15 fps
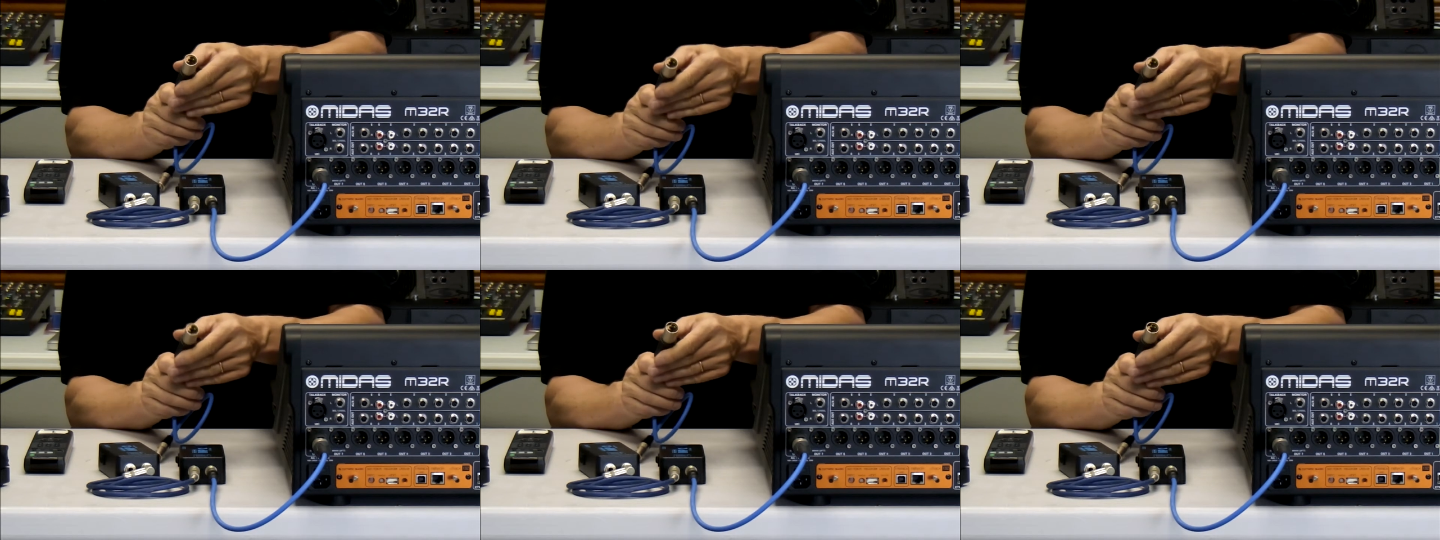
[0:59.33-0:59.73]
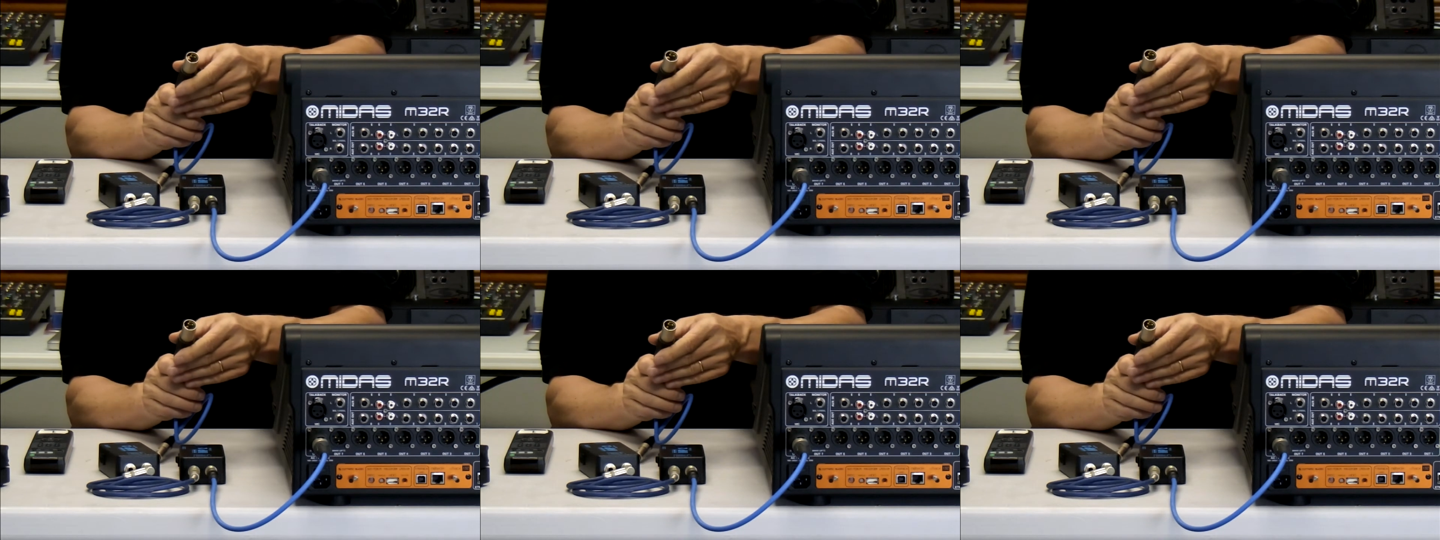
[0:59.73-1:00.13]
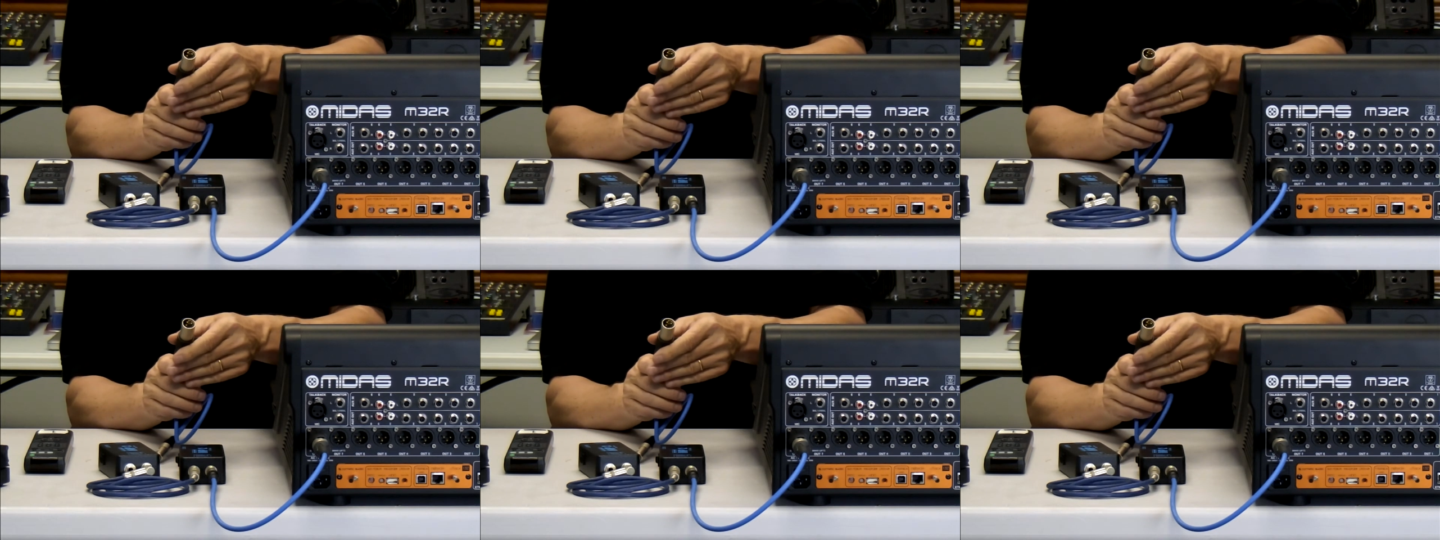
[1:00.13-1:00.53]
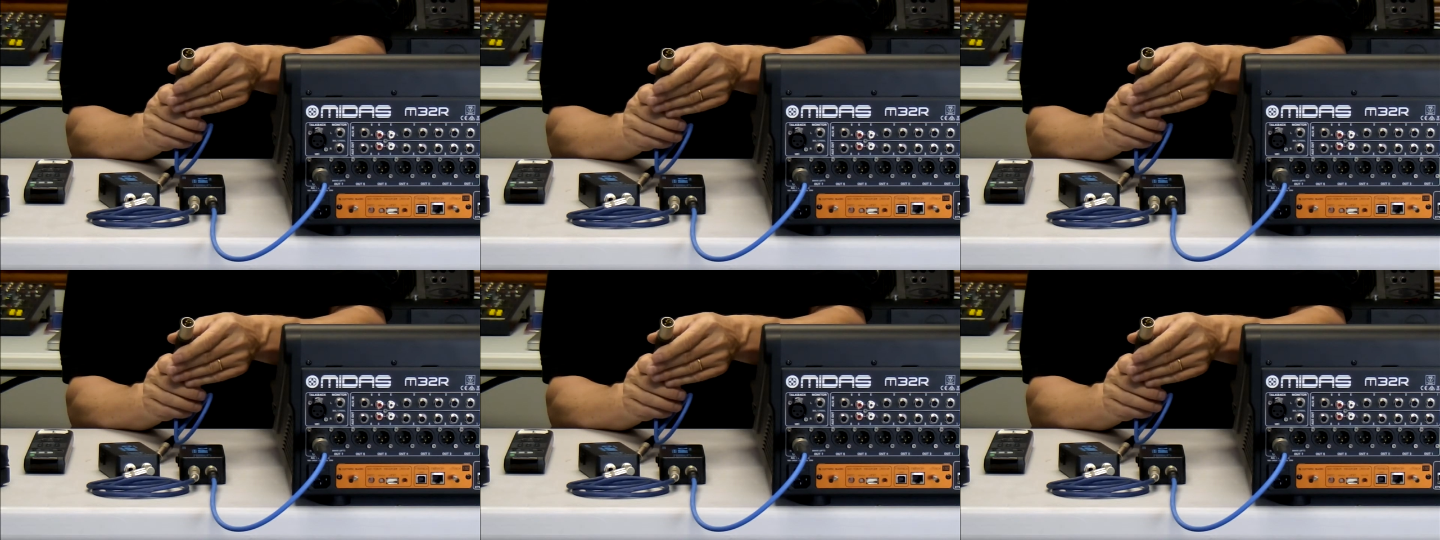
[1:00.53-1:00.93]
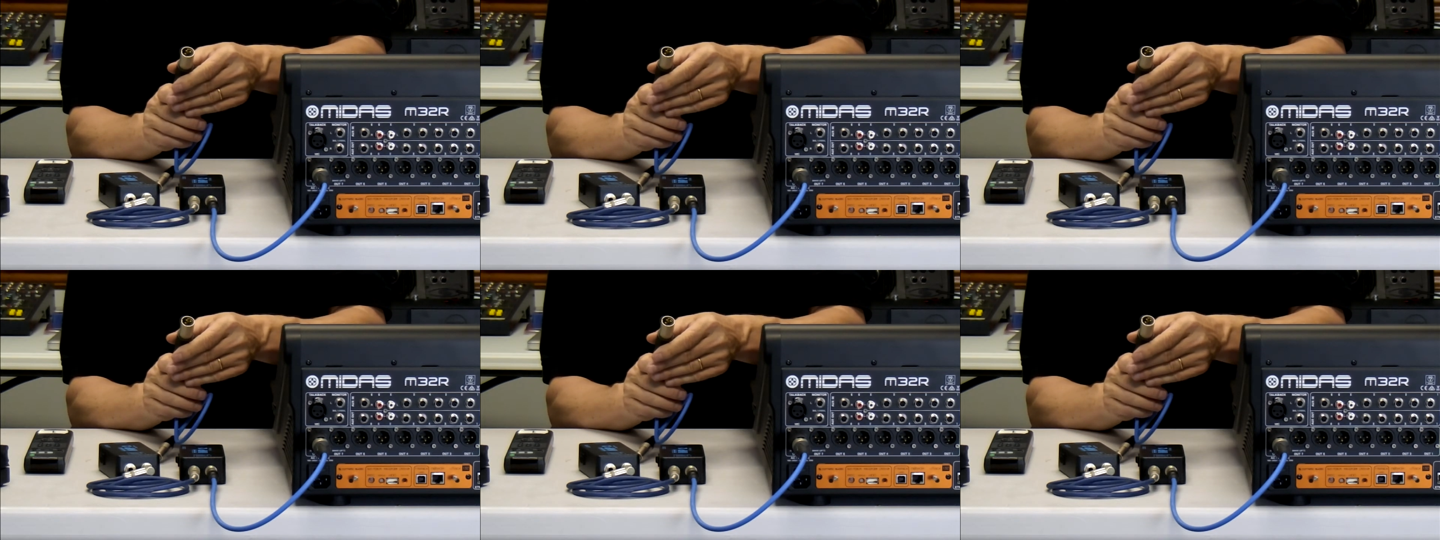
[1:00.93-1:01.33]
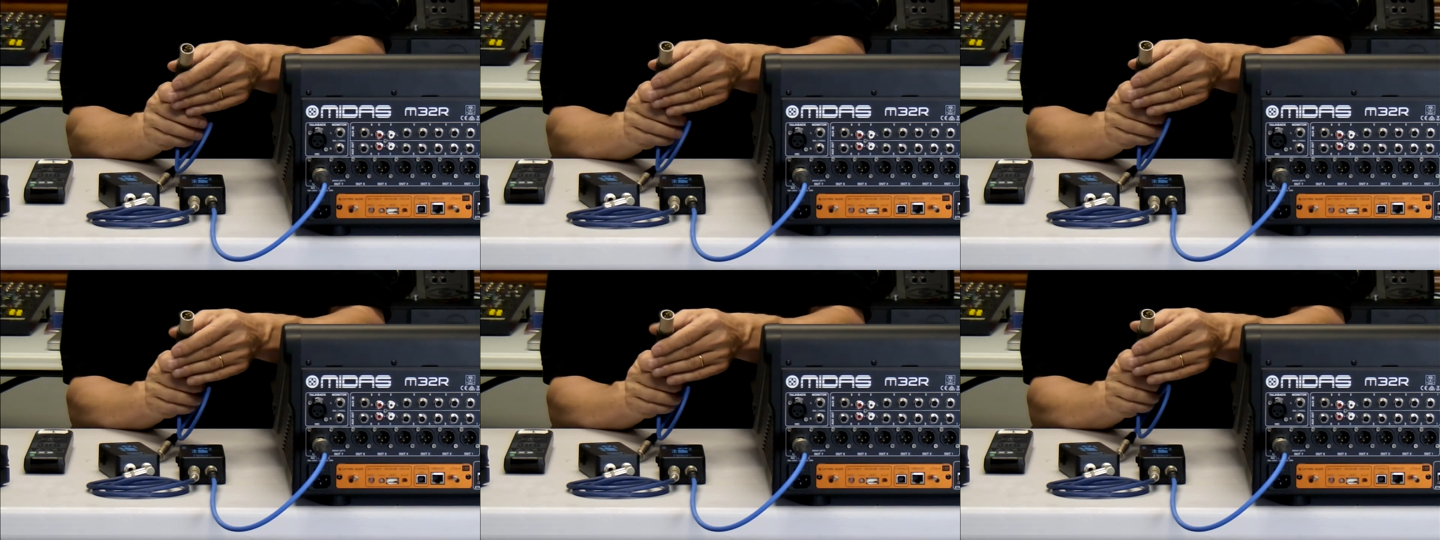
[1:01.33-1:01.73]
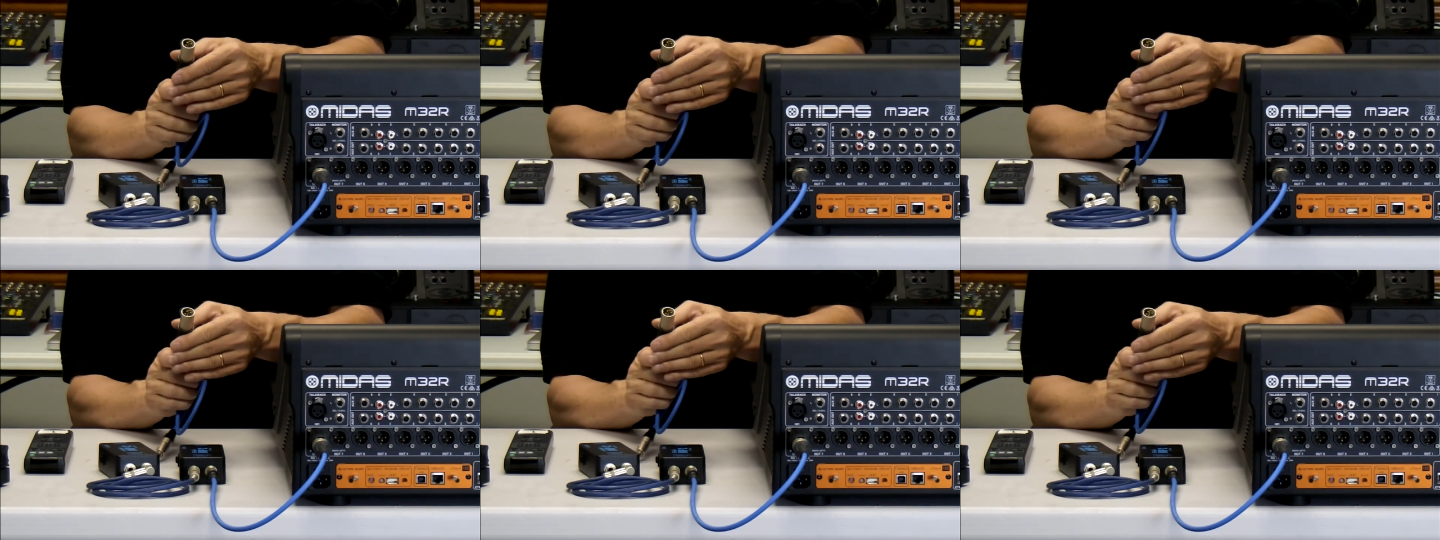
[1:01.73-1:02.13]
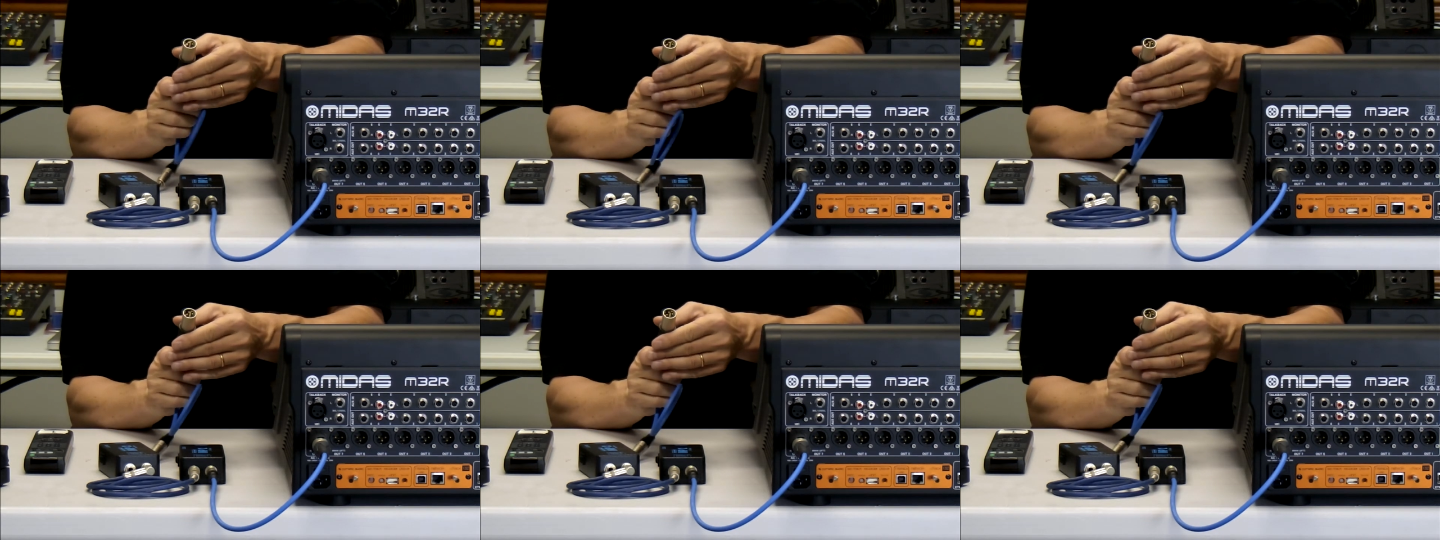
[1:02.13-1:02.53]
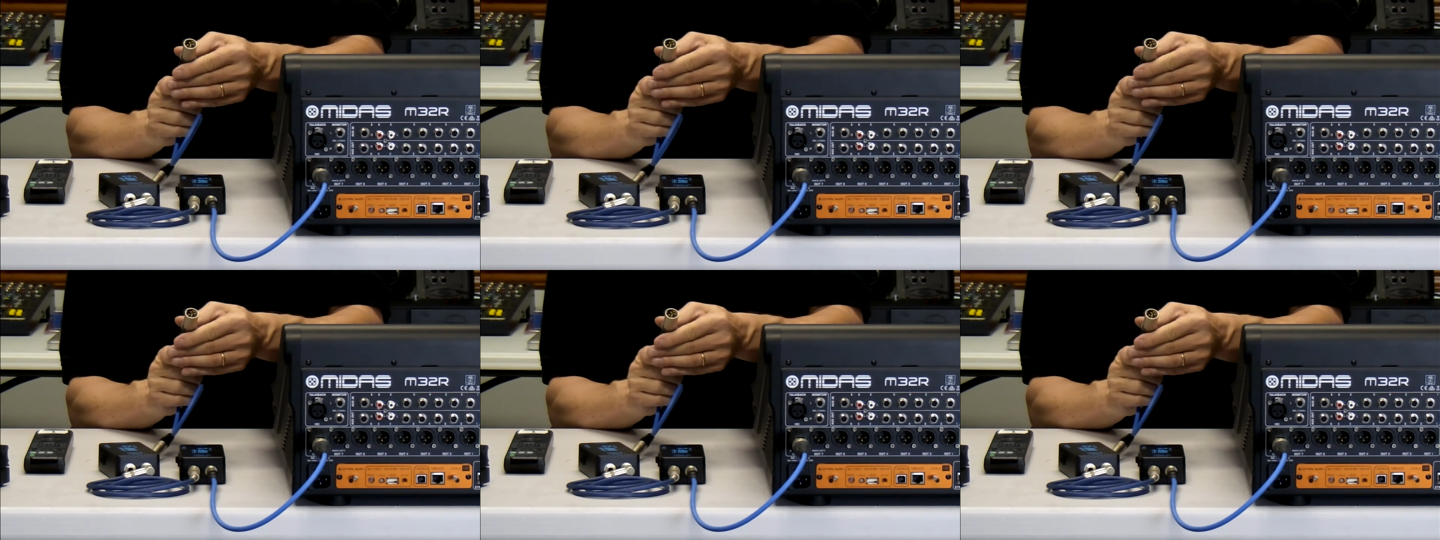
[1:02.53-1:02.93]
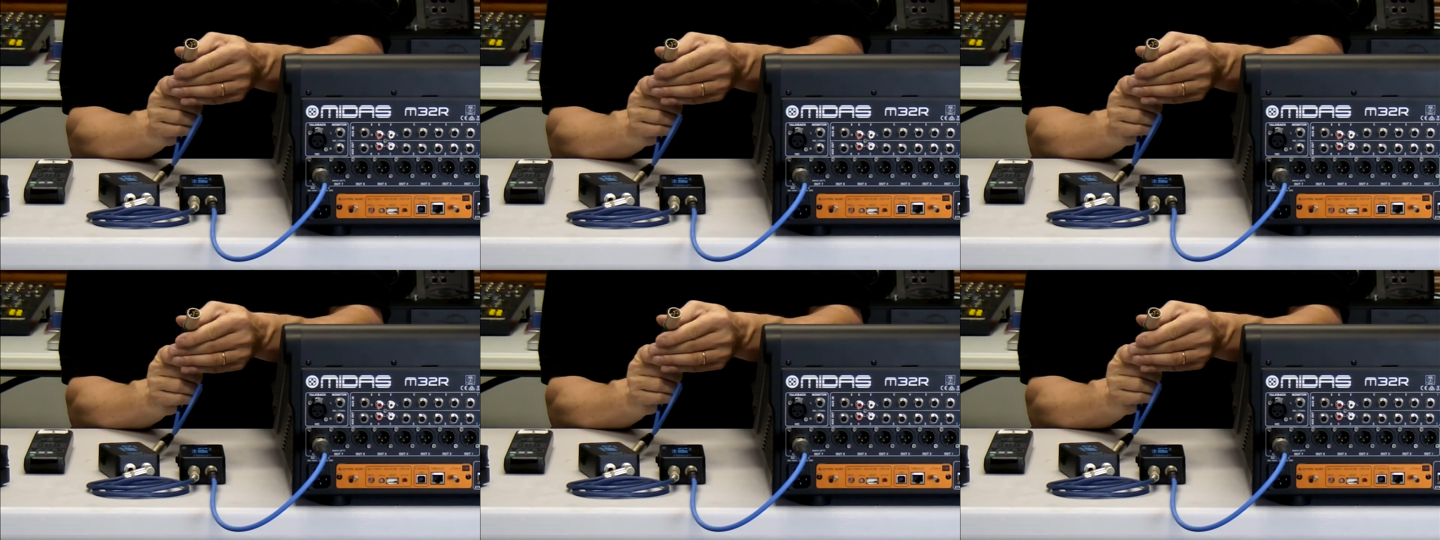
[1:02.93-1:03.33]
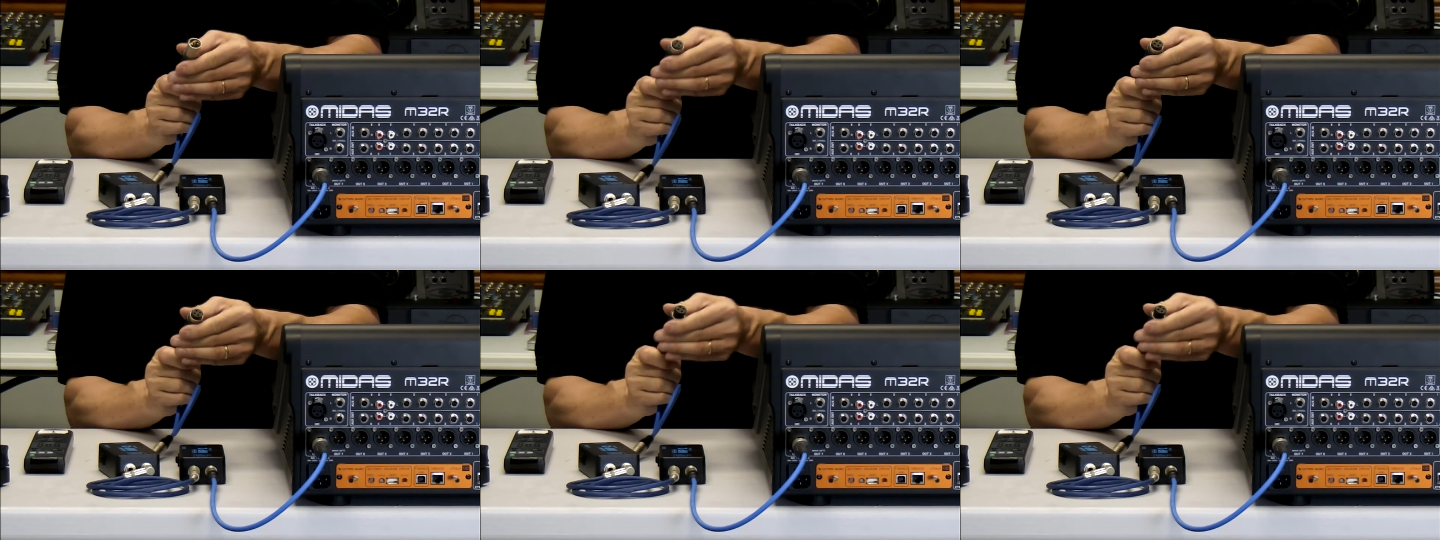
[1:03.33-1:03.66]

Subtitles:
[unreadable: no face in view]